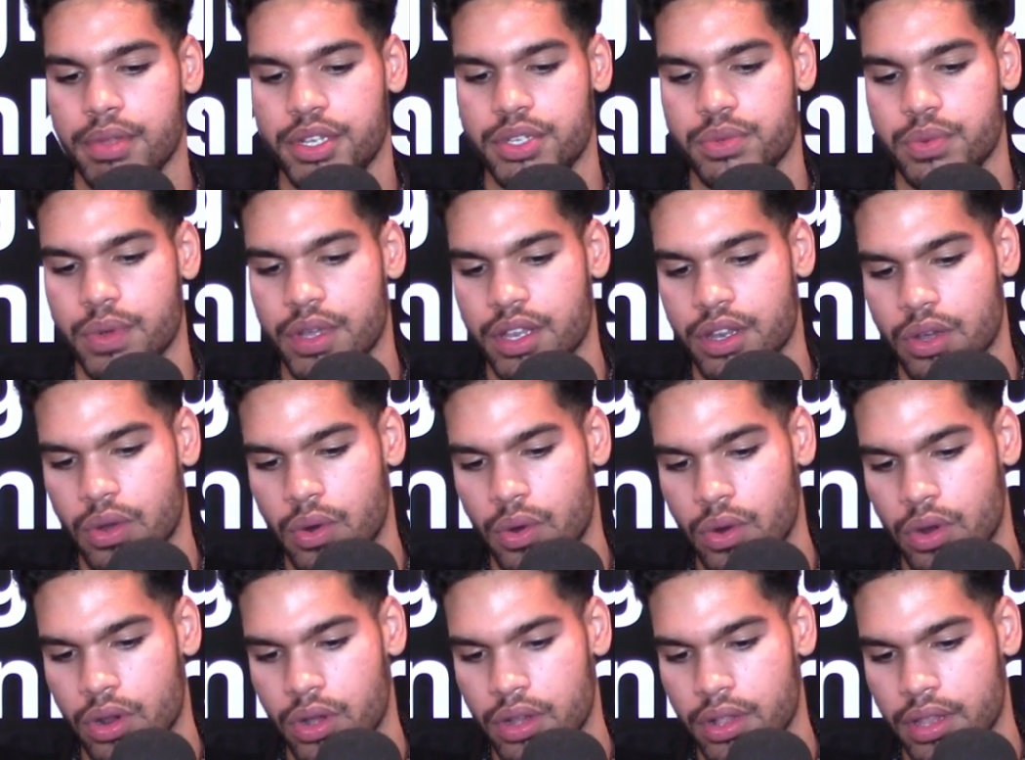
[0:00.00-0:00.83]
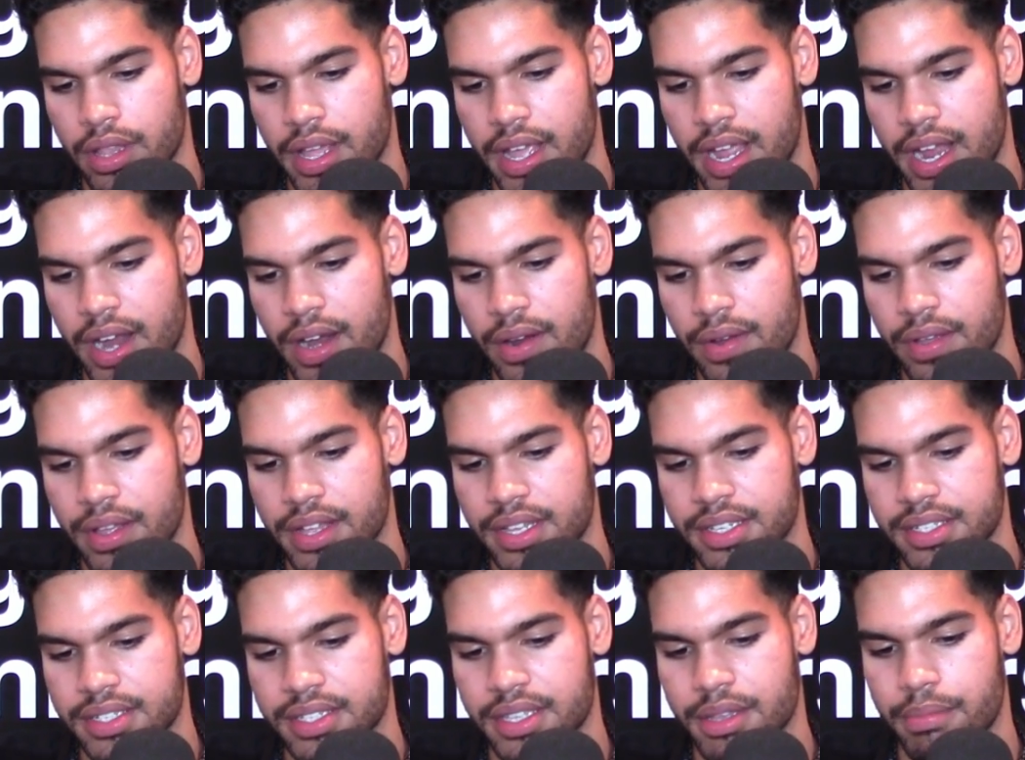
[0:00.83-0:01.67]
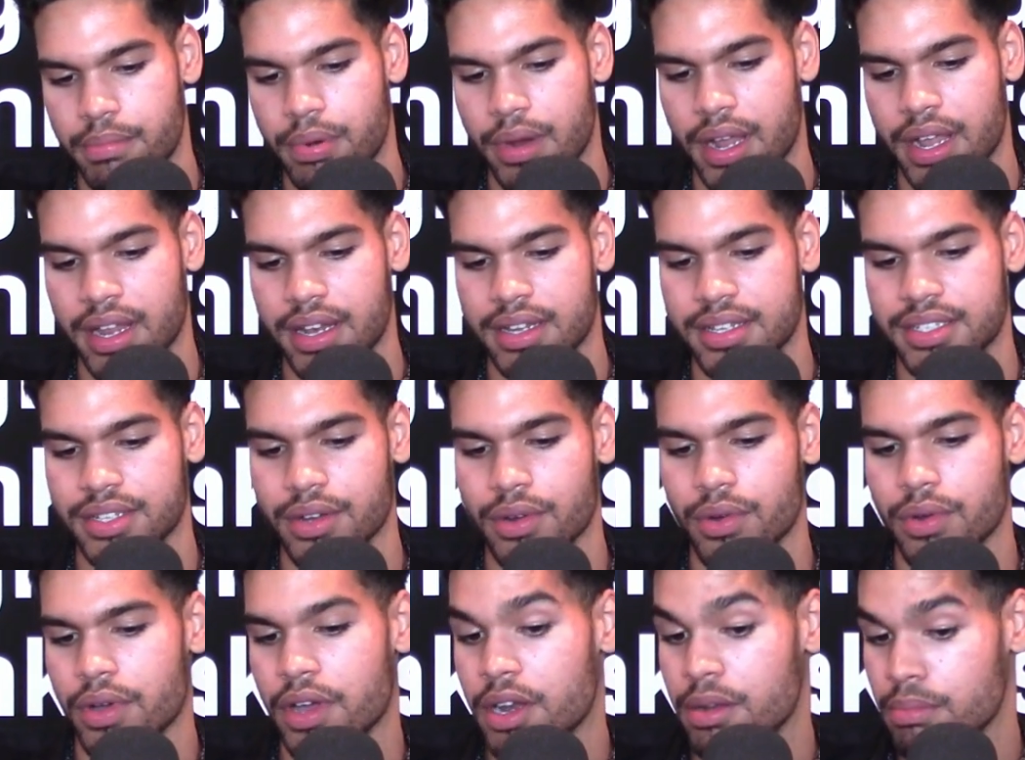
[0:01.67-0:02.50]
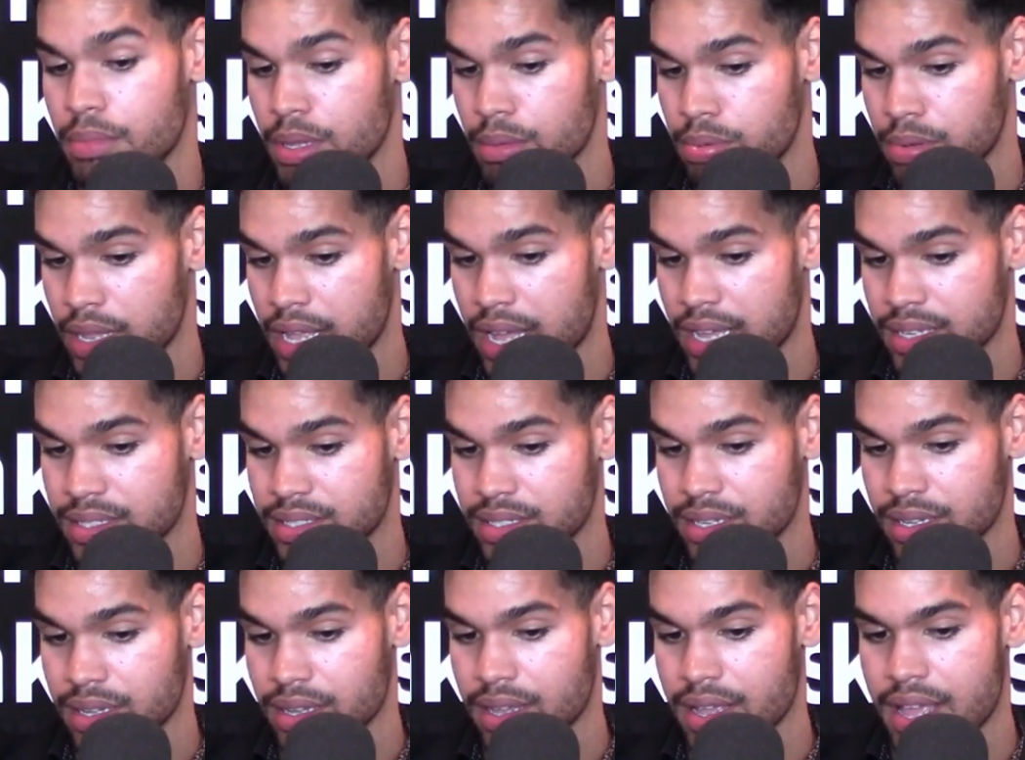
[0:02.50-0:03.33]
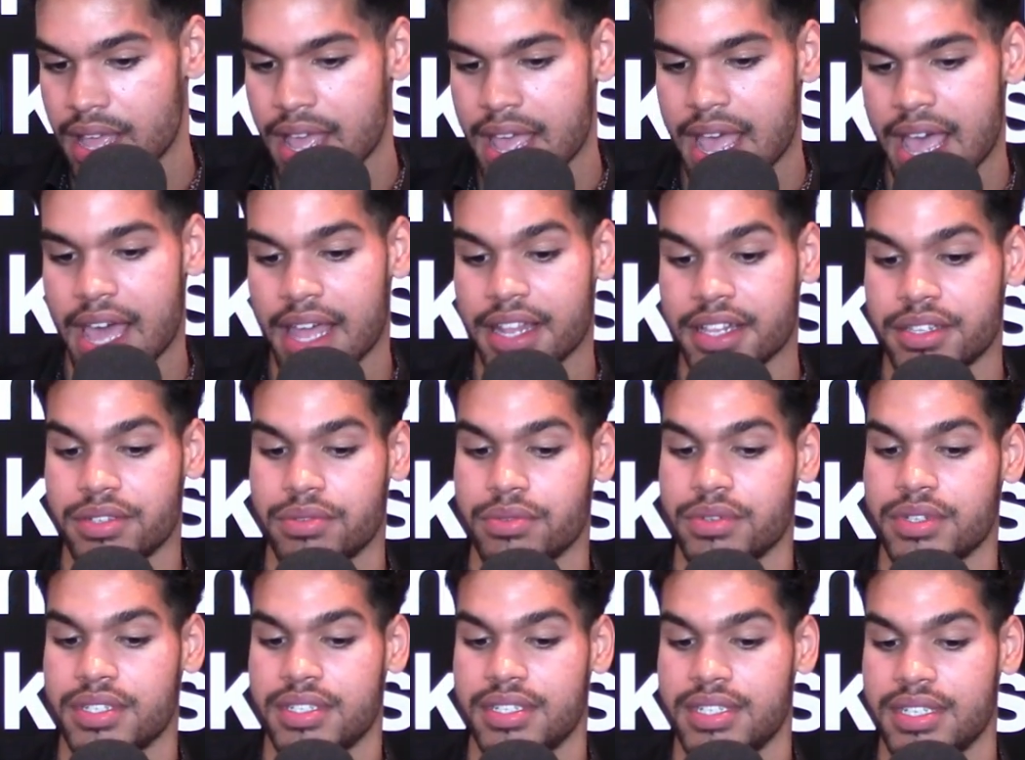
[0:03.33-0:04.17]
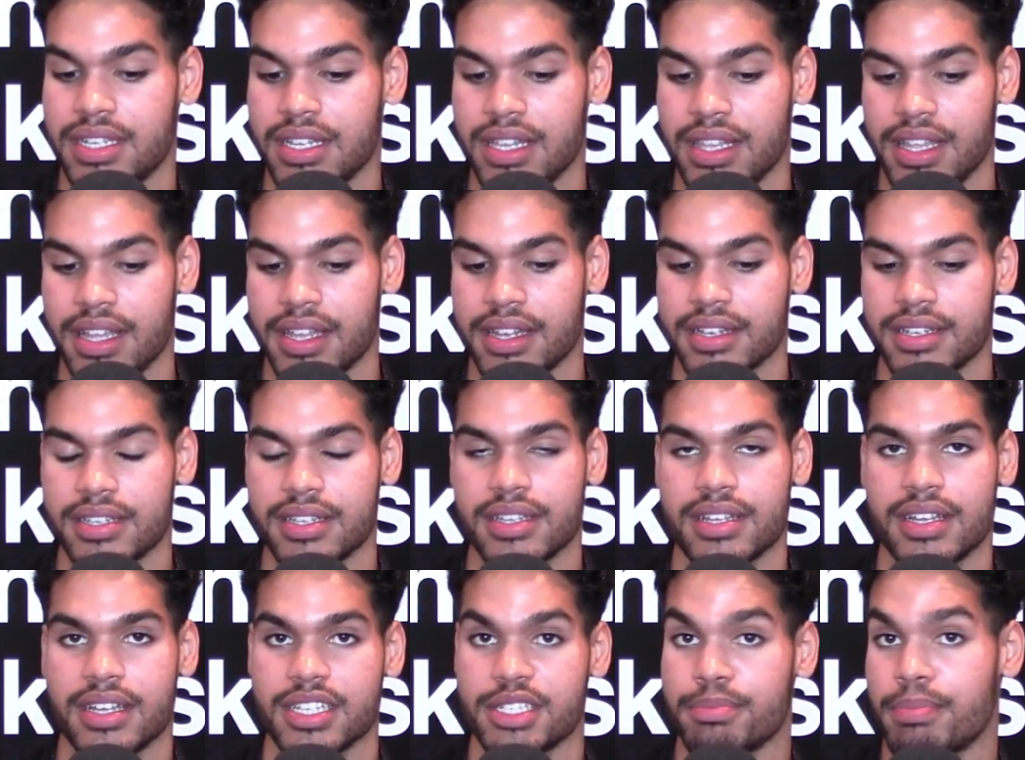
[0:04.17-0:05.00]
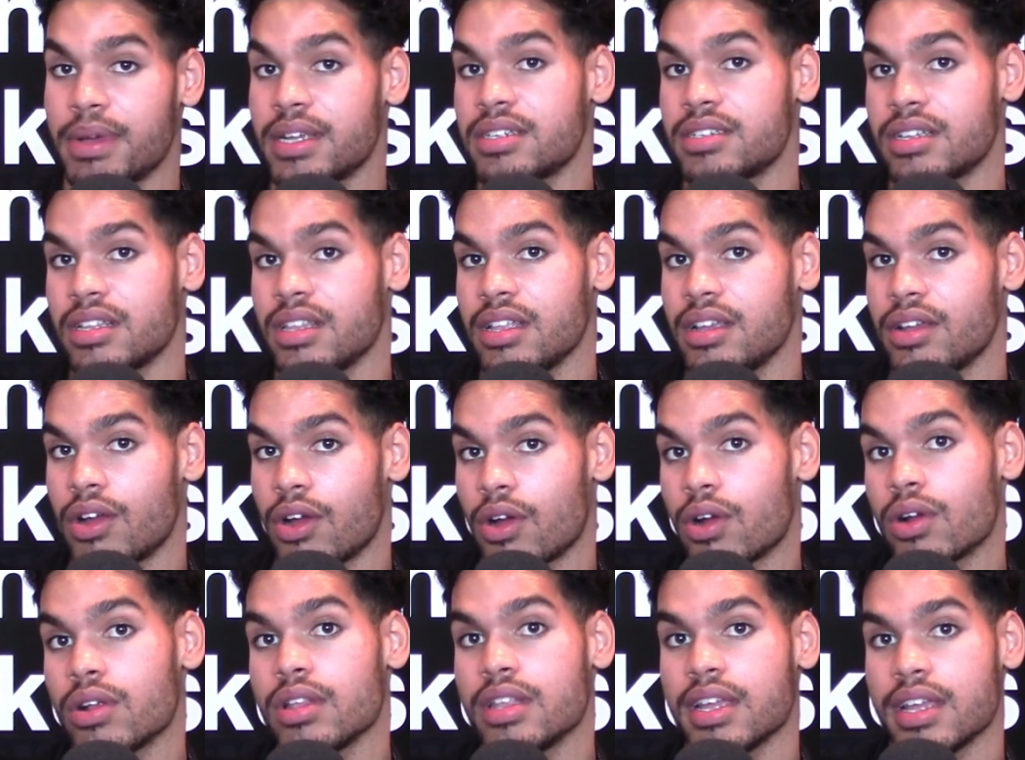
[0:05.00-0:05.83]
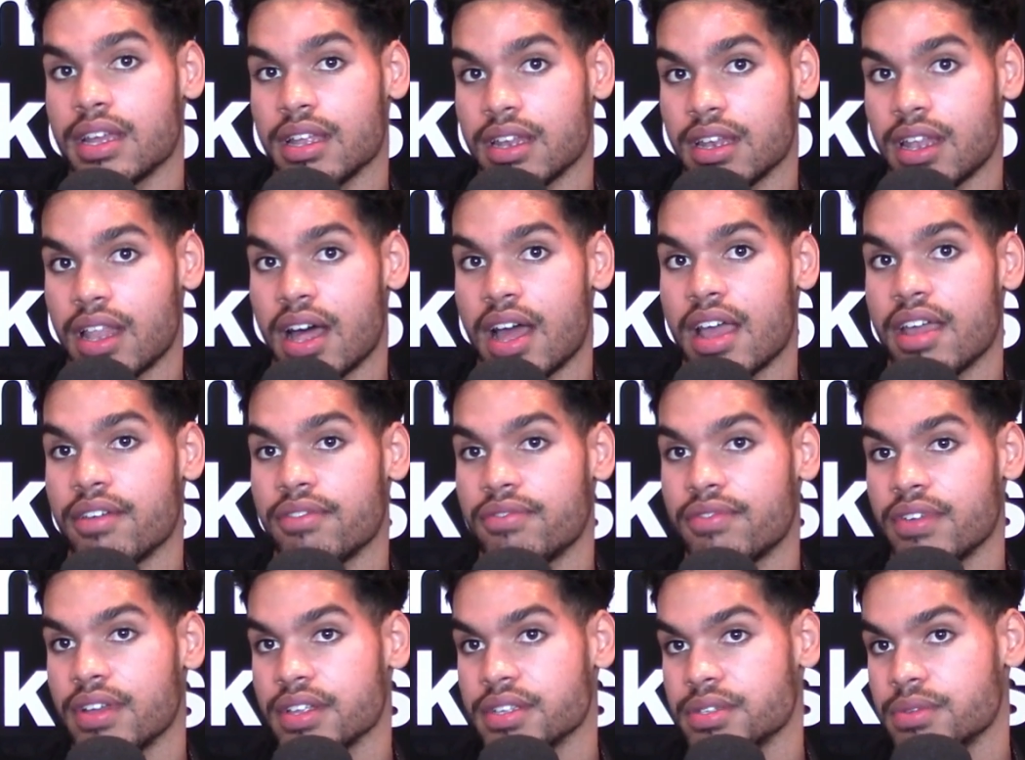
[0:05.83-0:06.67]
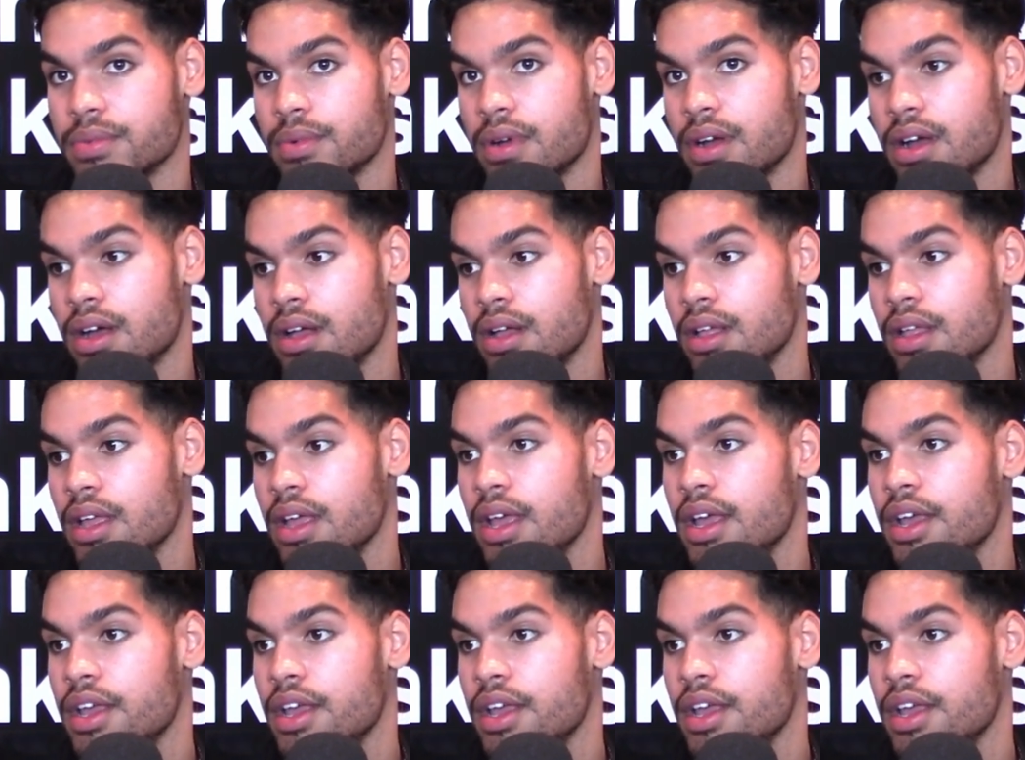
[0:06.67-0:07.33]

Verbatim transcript: between cortical areas. The brain is incredibly plastic and it's resilient, especially early in life as well.